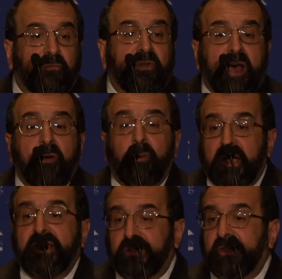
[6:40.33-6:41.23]
not
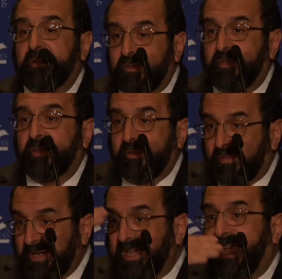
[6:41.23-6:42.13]
wearing the,
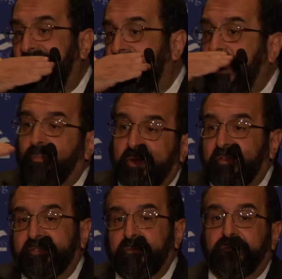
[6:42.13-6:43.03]
the, the niqab,
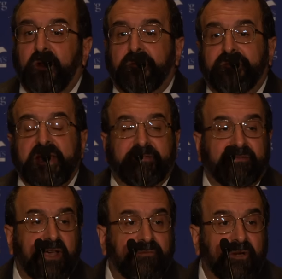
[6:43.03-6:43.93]
which is the full face
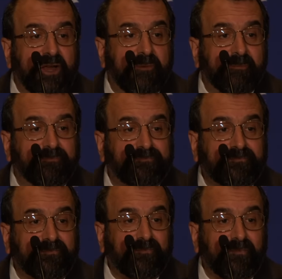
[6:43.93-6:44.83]
covering.
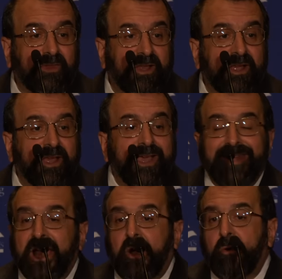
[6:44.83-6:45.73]

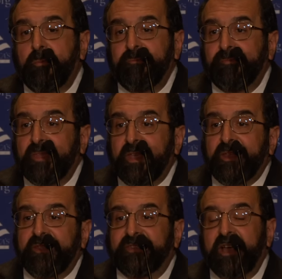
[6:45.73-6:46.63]
Now,
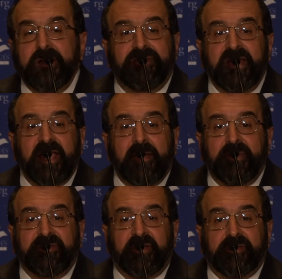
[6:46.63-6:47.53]
this kind of thing
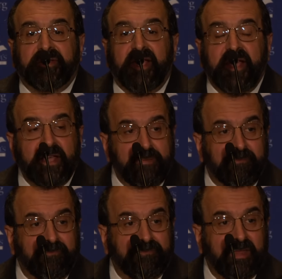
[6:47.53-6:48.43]
happens all the time.
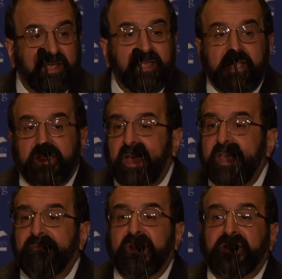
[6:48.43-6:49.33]

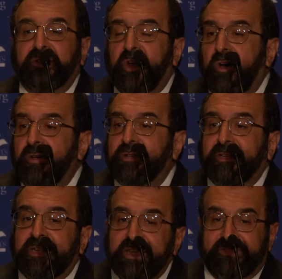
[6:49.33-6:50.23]
I have a
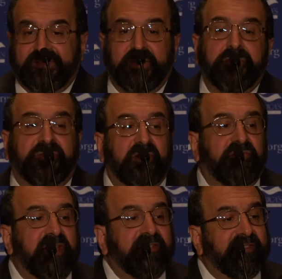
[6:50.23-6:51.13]
long list of
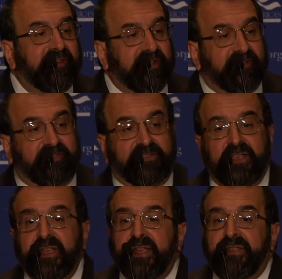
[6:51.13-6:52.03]
such incidents
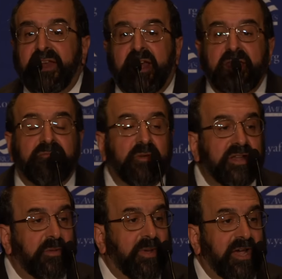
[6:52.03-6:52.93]
that I have
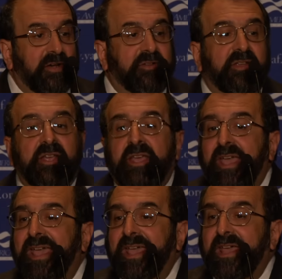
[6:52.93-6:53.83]
written about
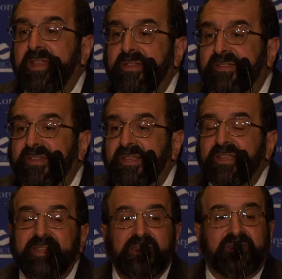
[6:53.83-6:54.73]
and
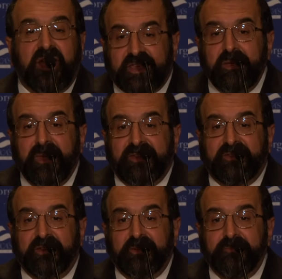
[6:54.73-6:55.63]

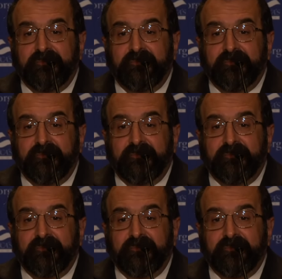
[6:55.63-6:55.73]
documented.